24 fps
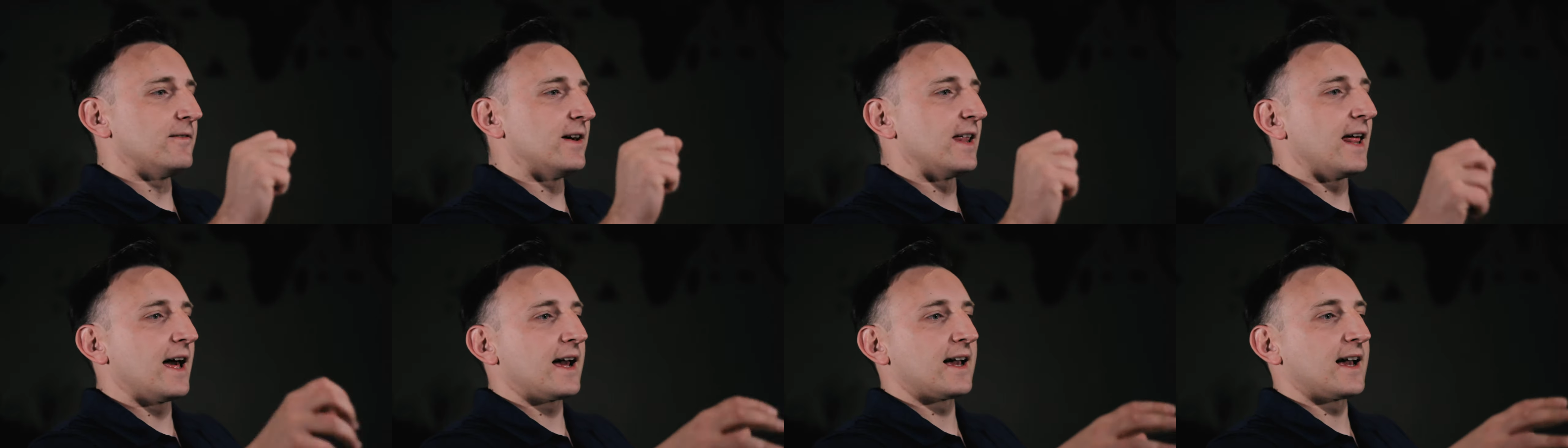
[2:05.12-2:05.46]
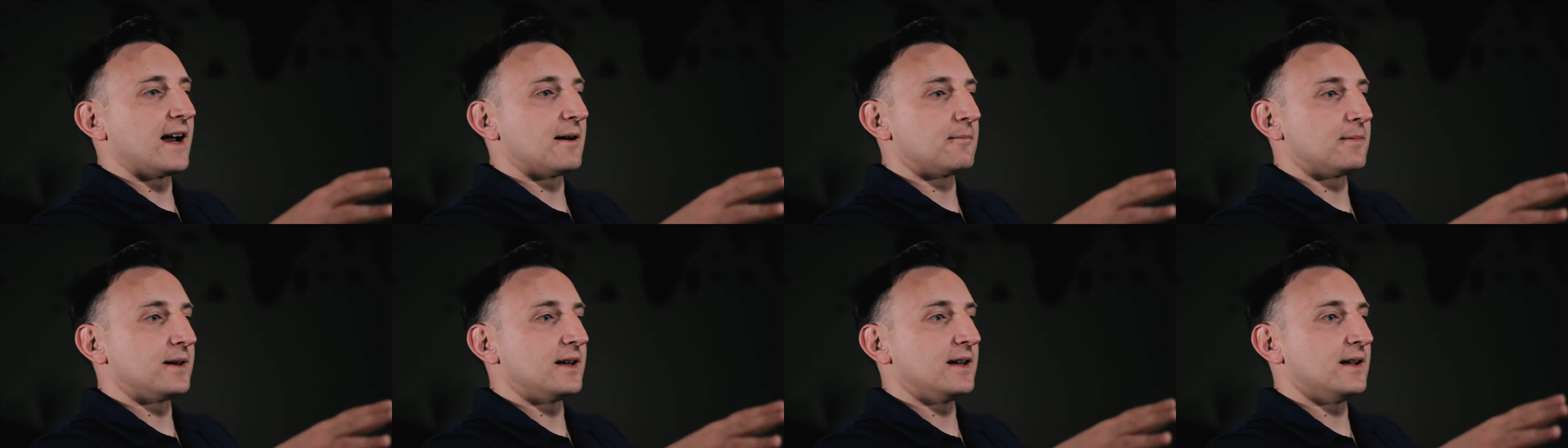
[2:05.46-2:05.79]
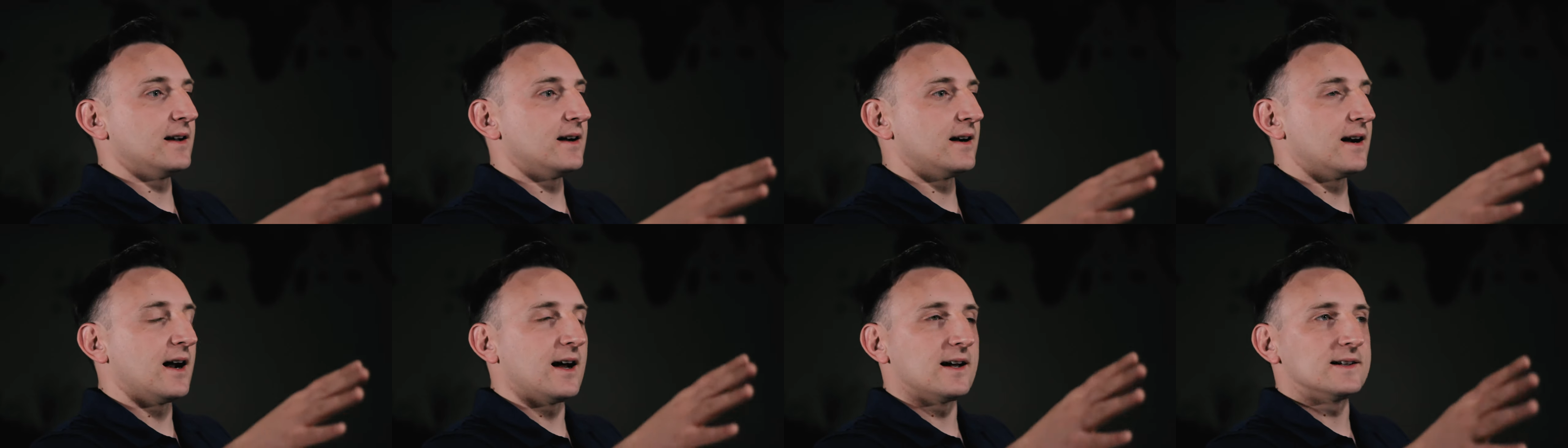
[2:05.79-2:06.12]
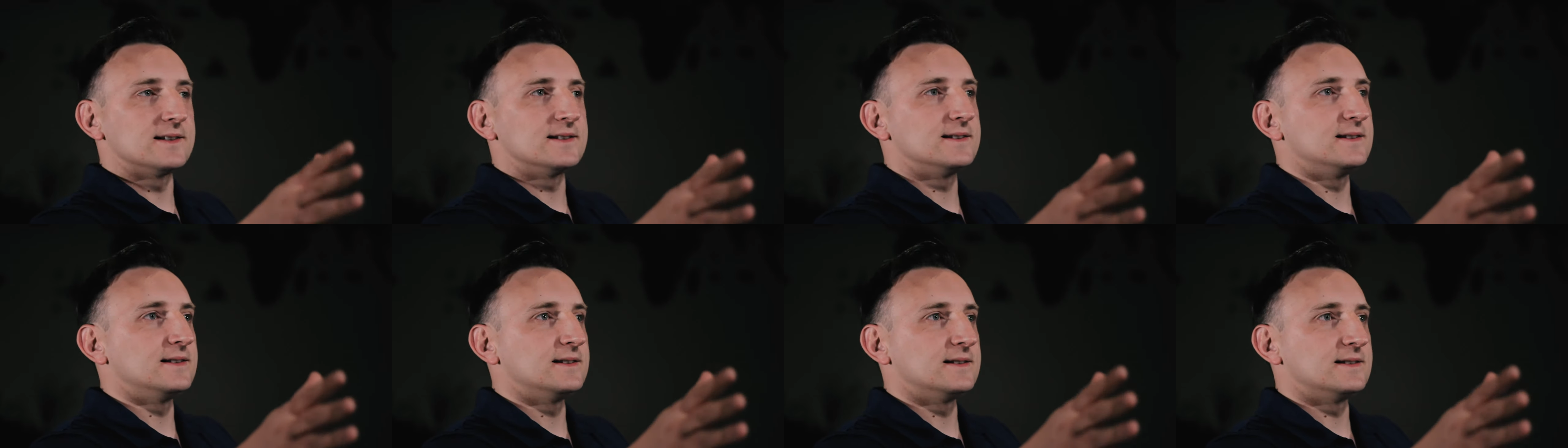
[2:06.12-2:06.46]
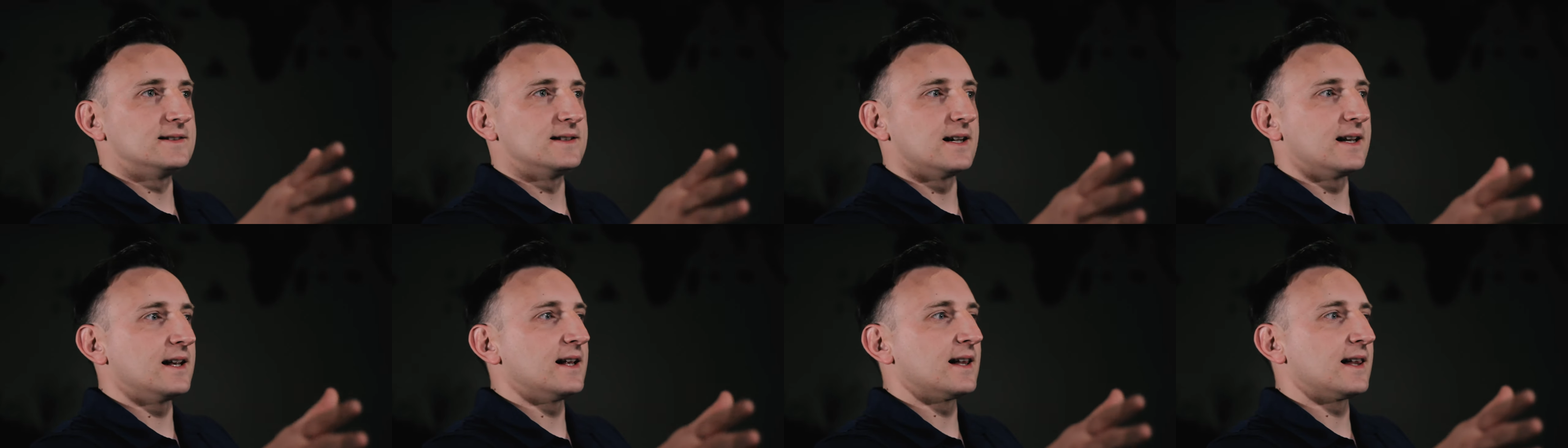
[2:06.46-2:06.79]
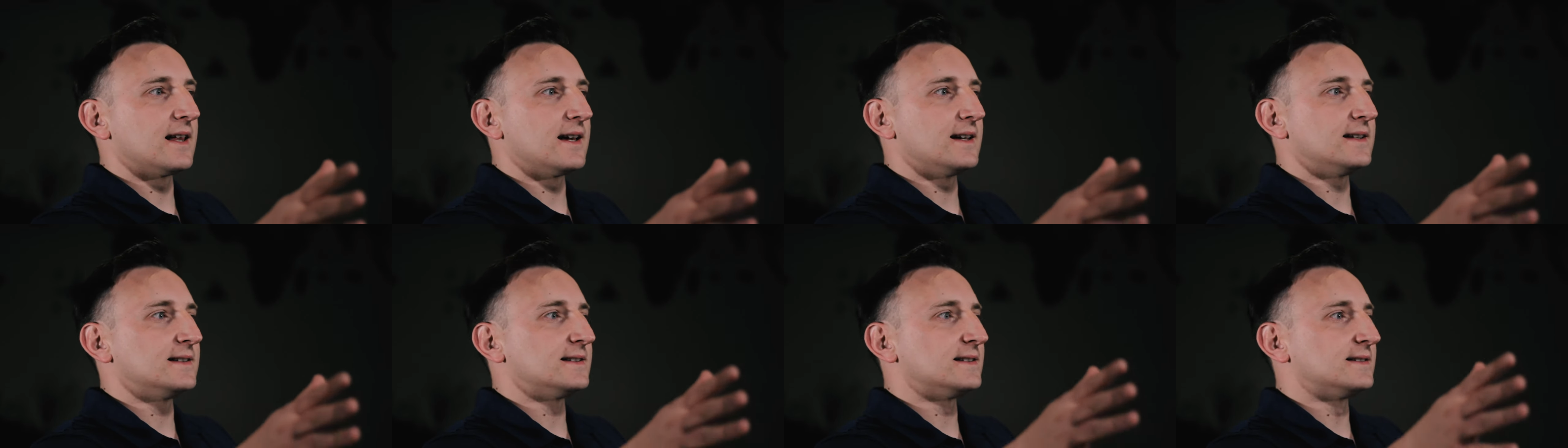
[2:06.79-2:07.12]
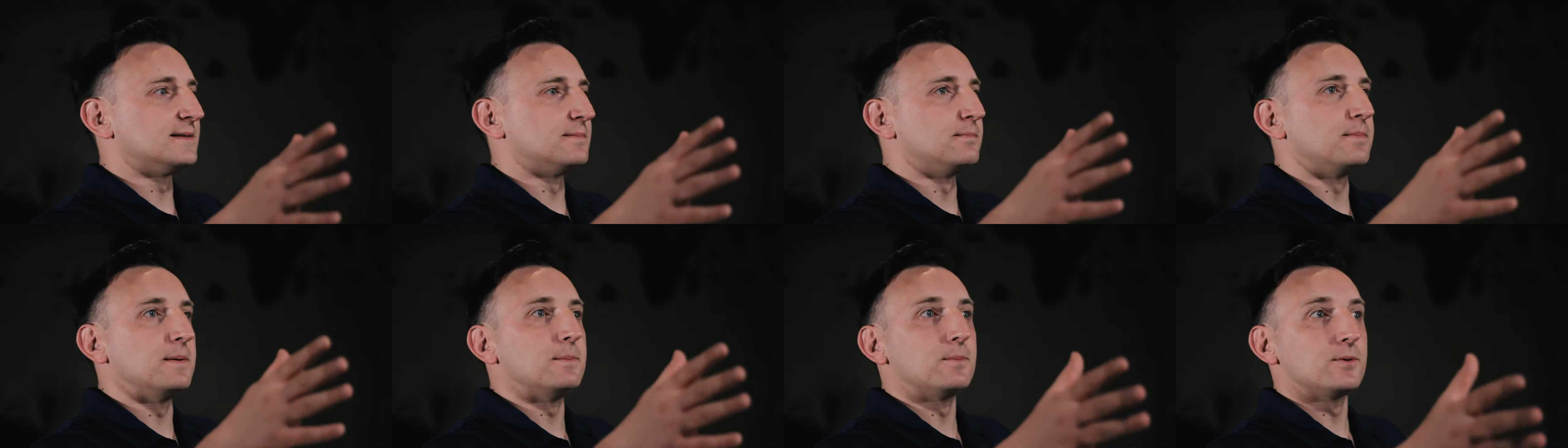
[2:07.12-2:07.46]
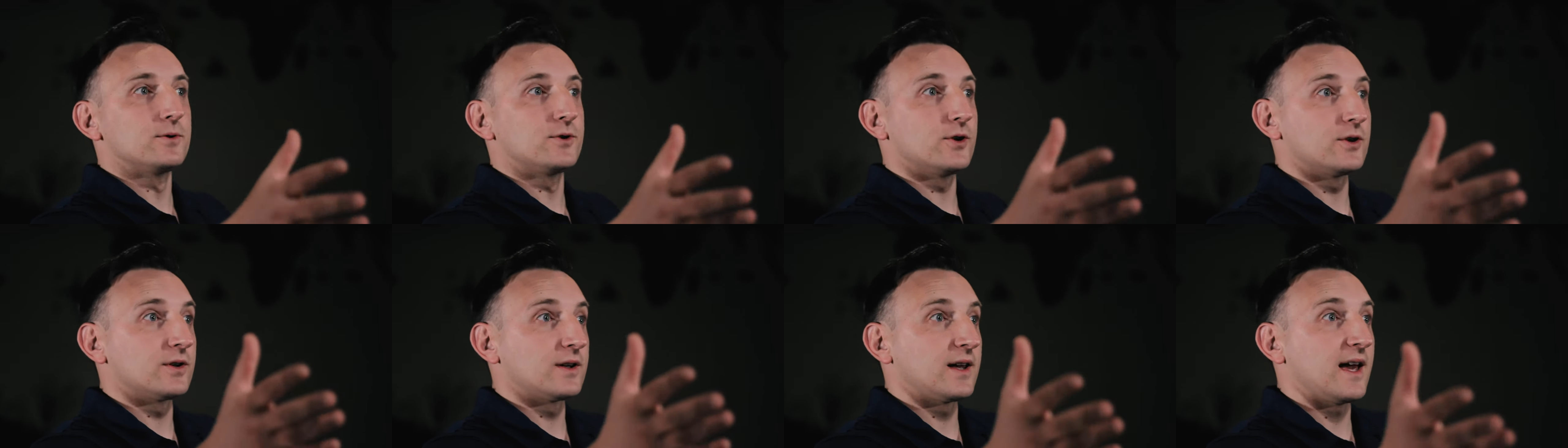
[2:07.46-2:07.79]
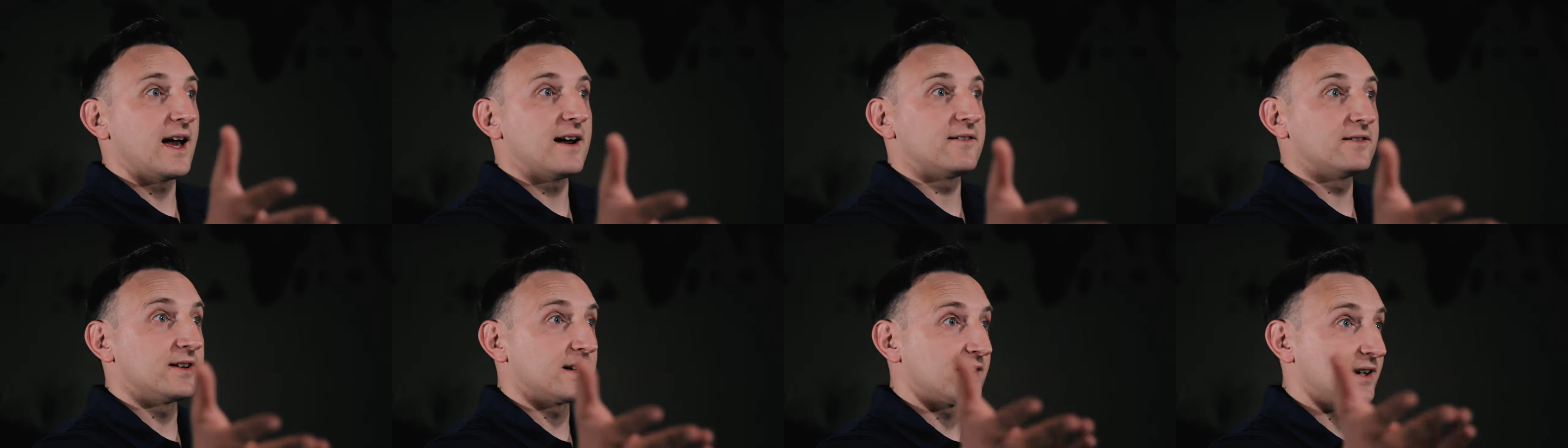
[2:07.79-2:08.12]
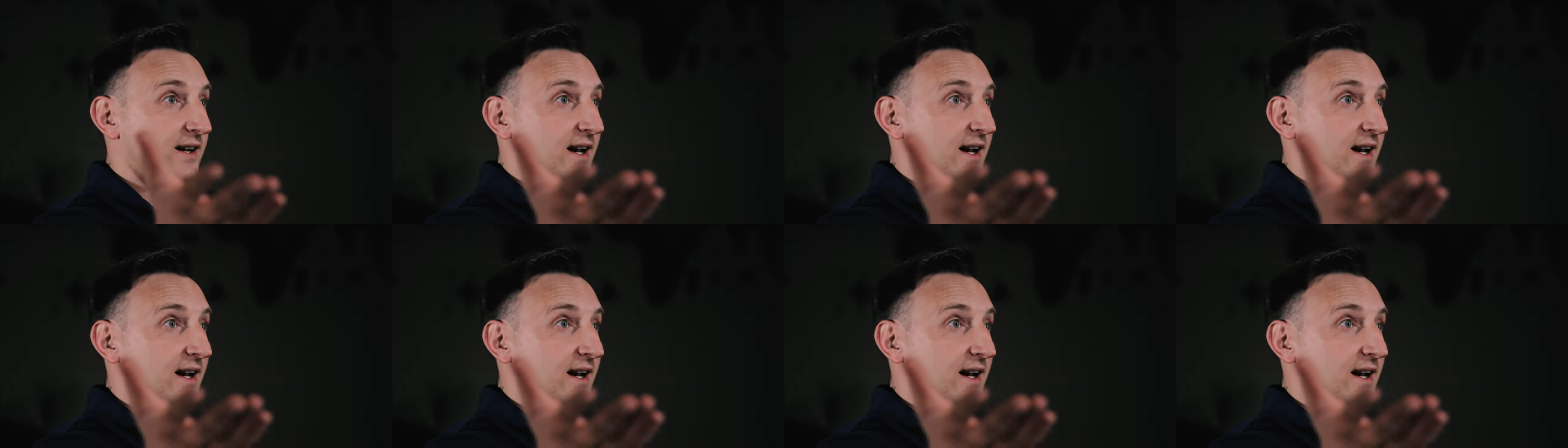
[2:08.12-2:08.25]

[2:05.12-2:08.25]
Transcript: When I come here, I realize people don't have the